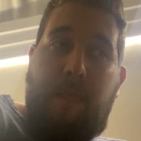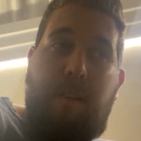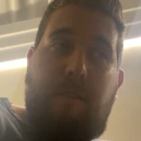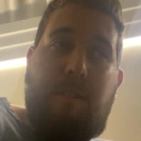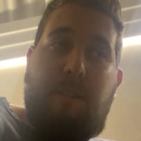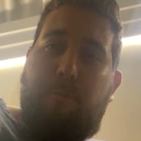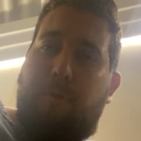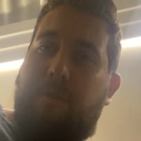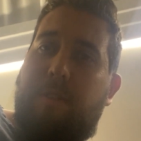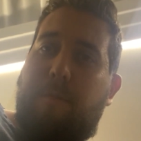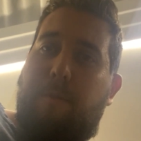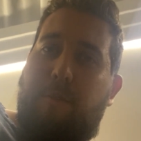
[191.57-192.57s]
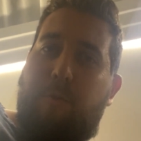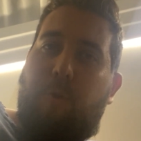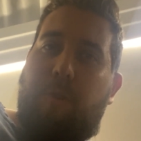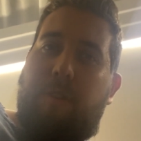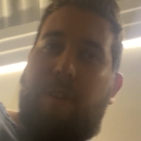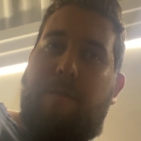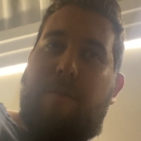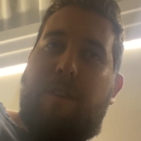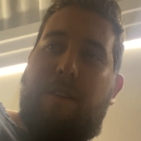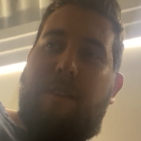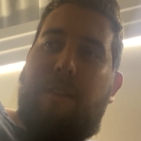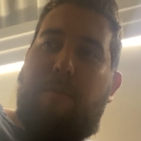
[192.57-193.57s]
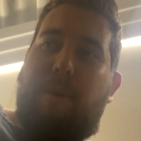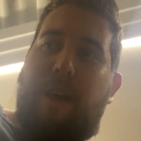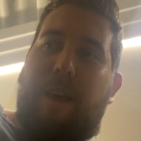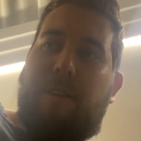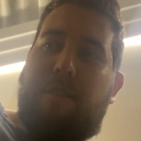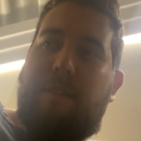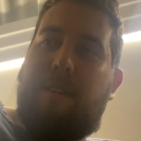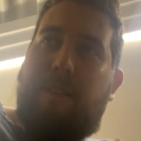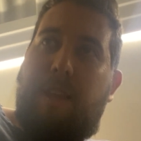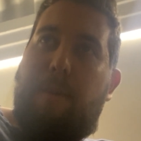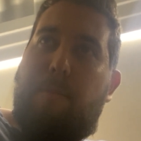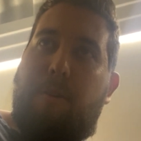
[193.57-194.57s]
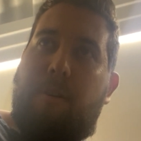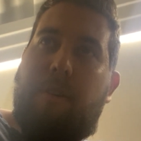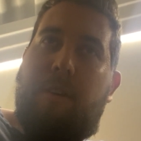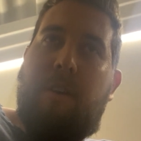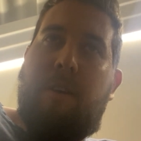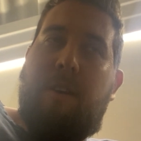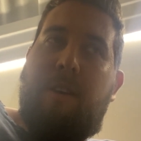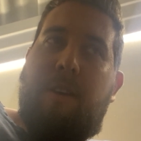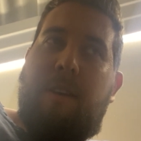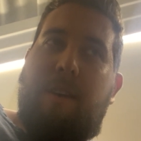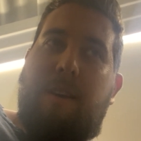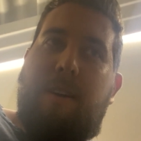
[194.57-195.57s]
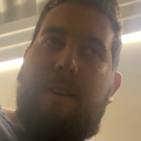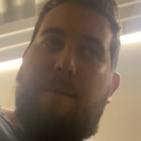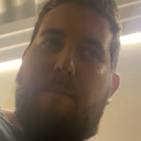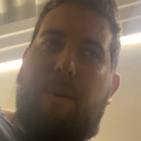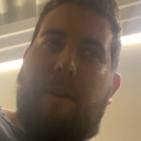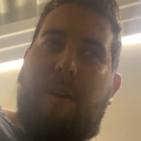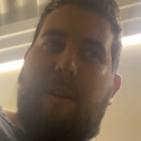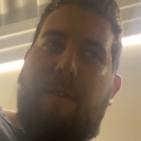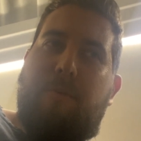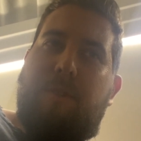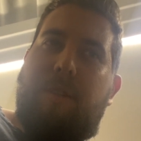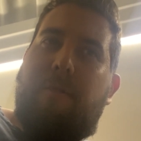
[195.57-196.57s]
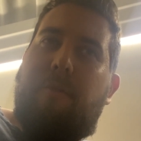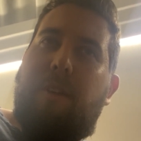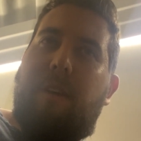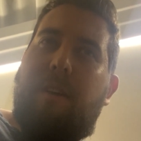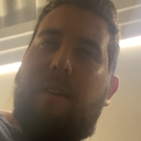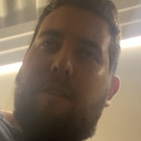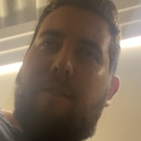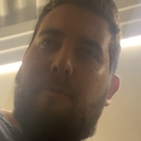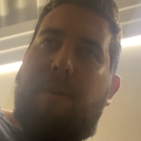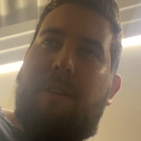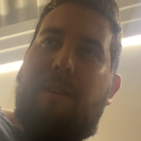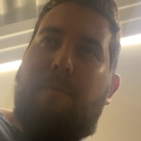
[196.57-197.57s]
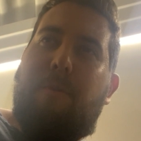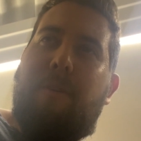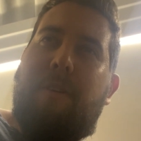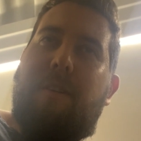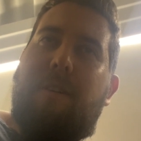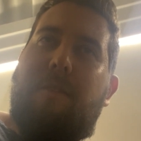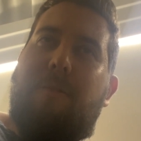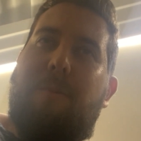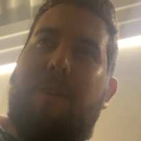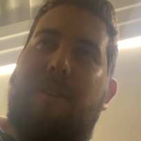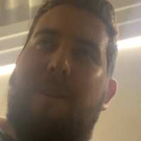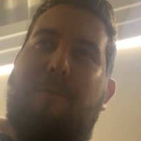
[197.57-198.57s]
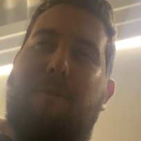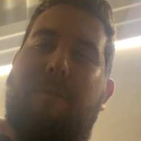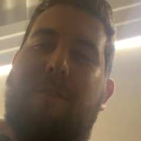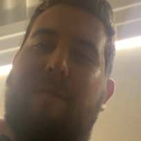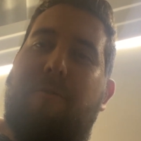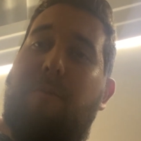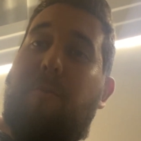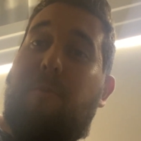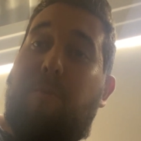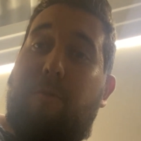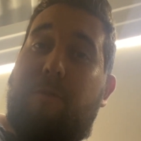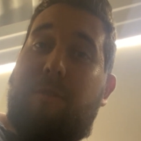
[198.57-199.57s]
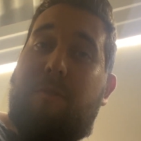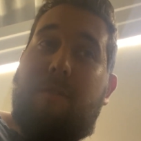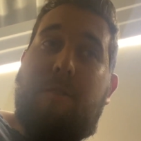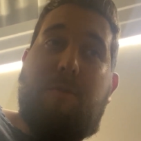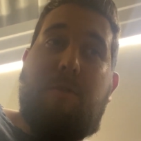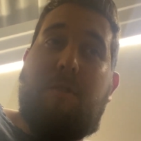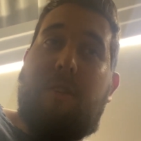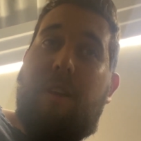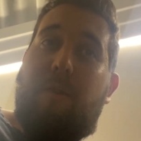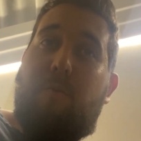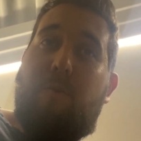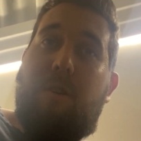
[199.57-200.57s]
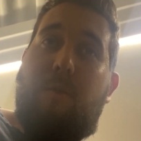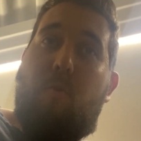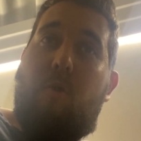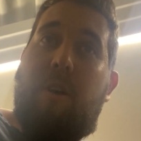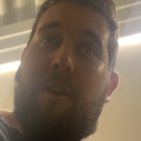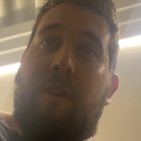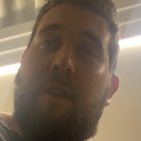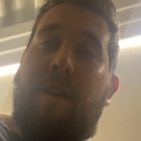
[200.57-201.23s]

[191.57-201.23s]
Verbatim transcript: Similar to some other work that I've done in the past, Landmark, uh, but it was definitely a little bit different, a little bit deeper, definitely more personal because it was just like one-on-one. -on -one.